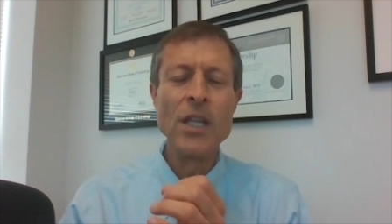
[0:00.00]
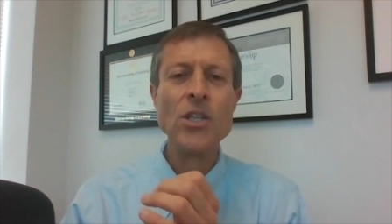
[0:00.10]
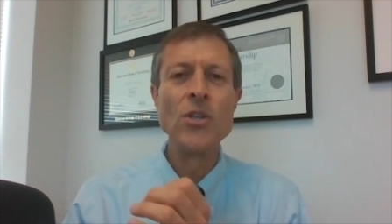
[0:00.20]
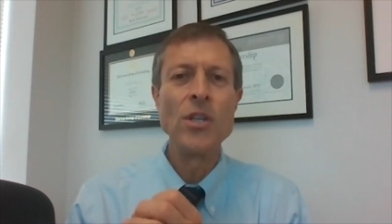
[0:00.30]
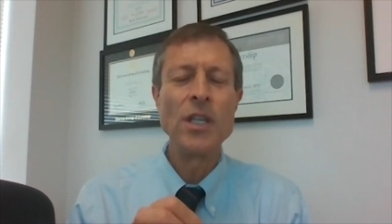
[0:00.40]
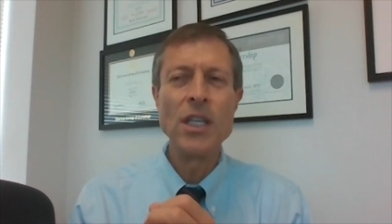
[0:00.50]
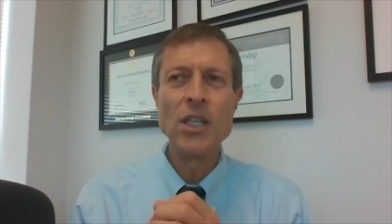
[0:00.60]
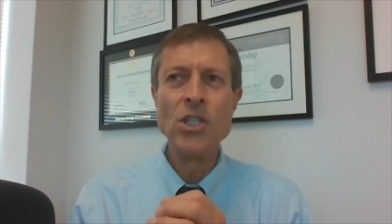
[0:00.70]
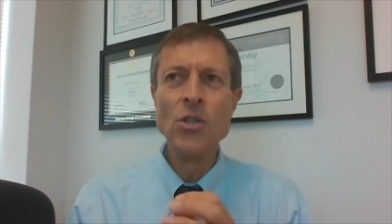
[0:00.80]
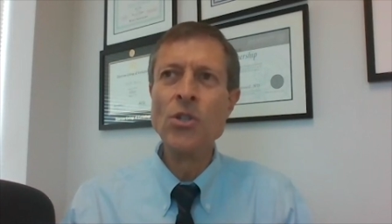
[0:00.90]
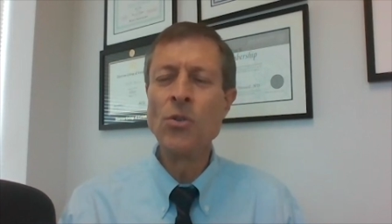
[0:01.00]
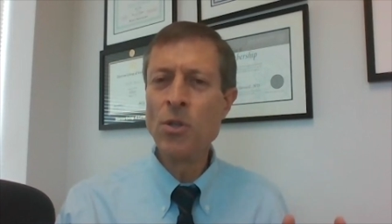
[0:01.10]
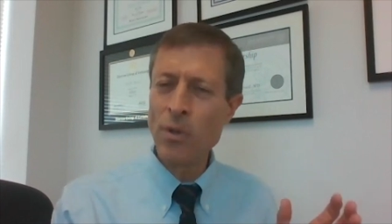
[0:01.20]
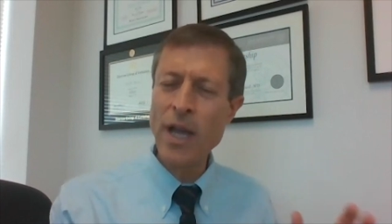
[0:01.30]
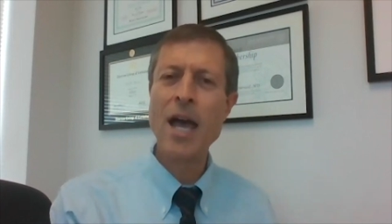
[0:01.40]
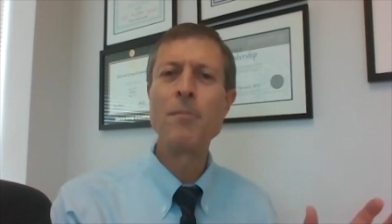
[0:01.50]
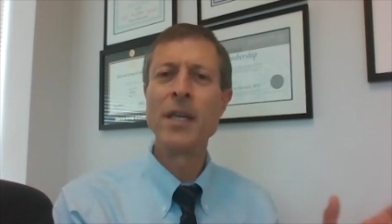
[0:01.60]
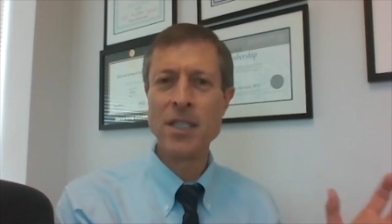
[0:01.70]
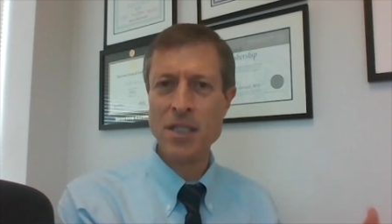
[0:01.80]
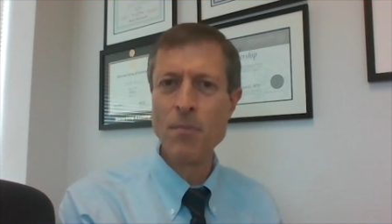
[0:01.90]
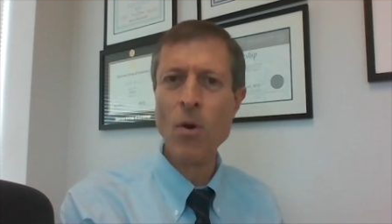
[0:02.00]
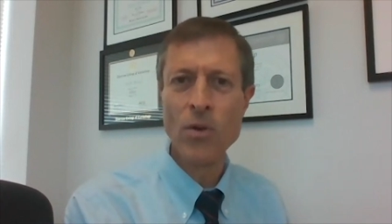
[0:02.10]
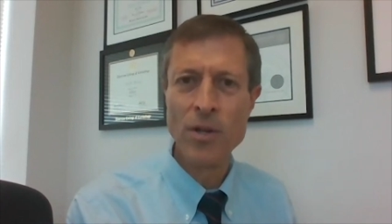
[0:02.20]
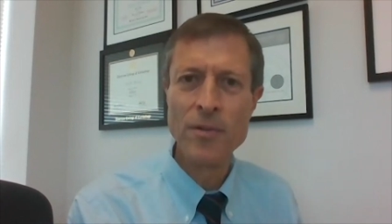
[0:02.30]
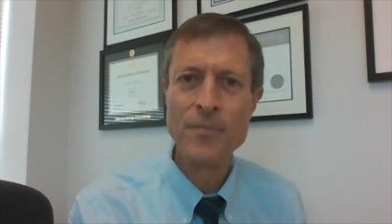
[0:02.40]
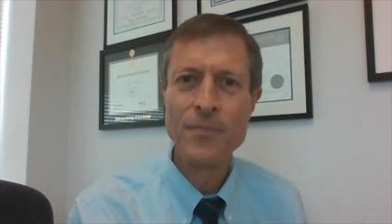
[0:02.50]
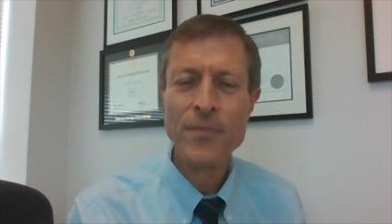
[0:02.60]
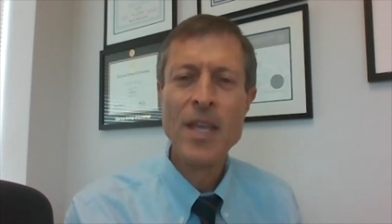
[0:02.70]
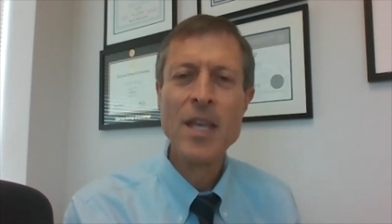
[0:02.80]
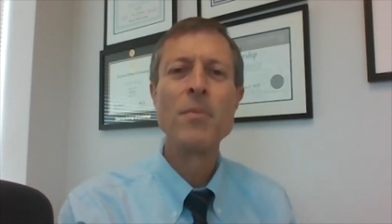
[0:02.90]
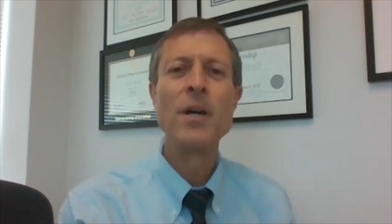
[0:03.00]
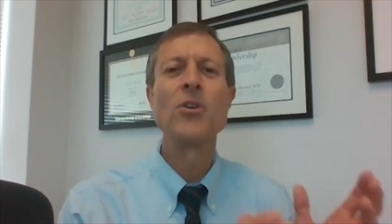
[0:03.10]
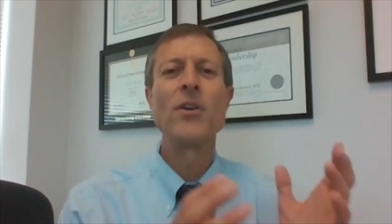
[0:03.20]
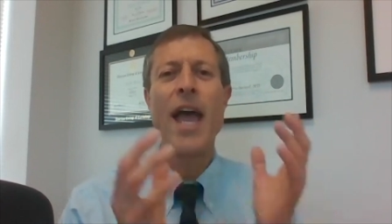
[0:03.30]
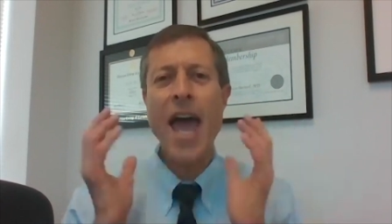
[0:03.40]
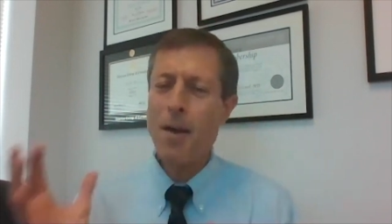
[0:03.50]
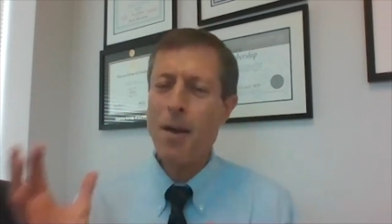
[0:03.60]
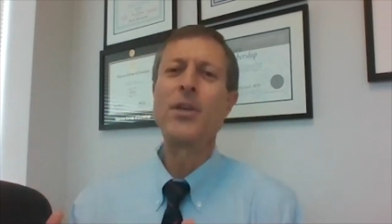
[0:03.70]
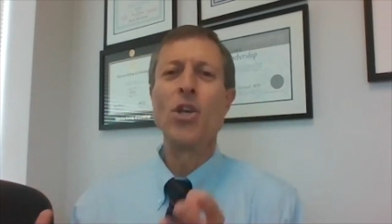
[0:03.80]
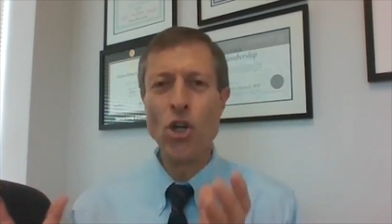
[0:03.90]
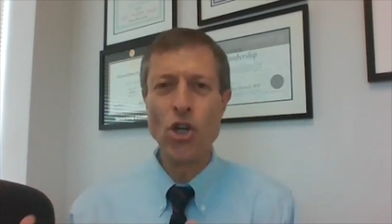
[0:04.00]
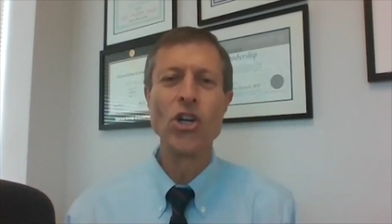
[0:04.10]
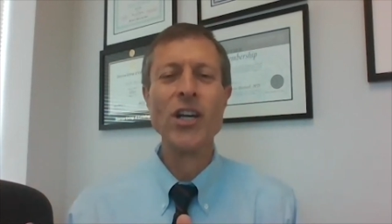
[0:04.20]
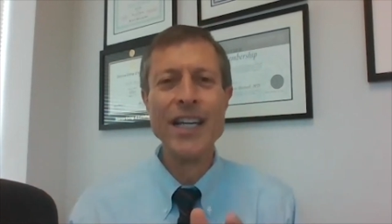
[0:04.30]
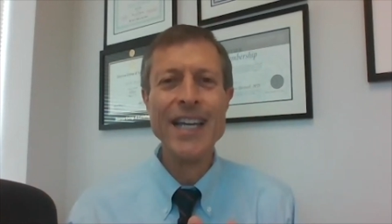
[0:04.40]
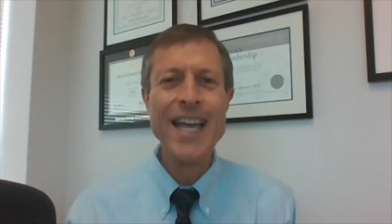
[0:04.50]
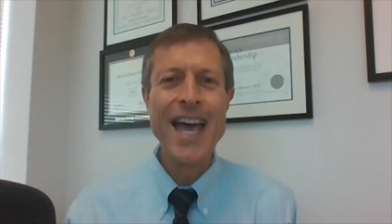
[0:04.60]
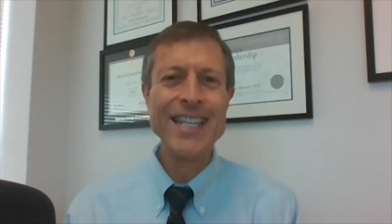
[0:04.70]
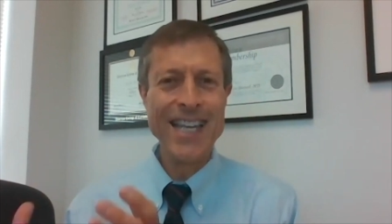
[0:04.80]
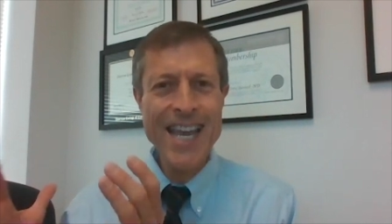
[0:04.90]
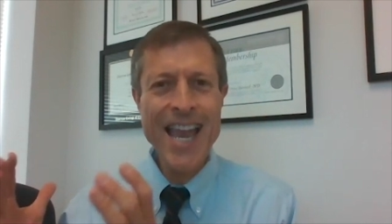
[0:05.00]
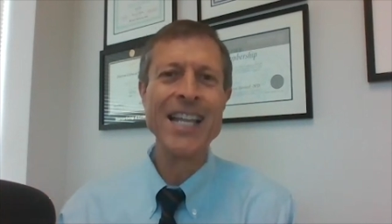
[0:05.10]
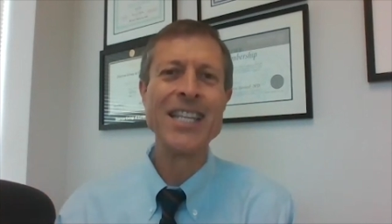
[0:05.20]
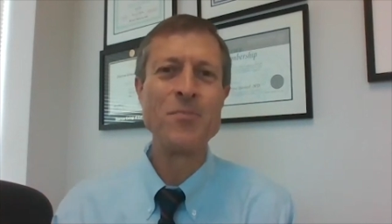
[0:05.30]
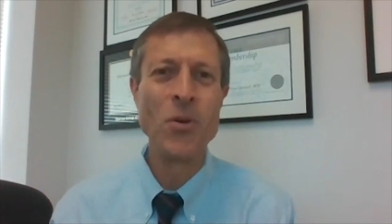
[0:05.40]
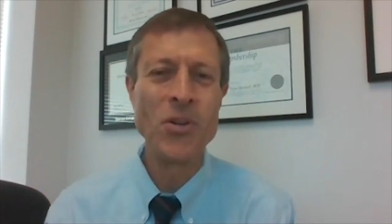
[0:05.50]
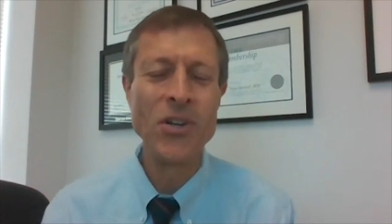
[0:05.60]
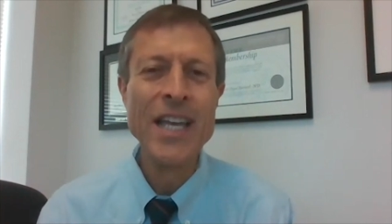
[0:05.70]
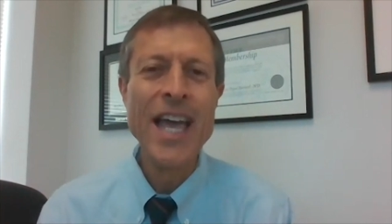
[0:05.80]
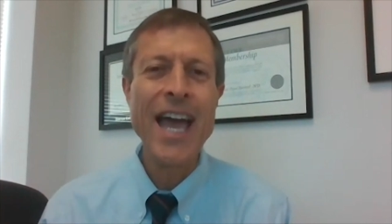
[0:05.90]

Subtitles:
you knew you were happy as a smoker, but you're happier as a non-smoker.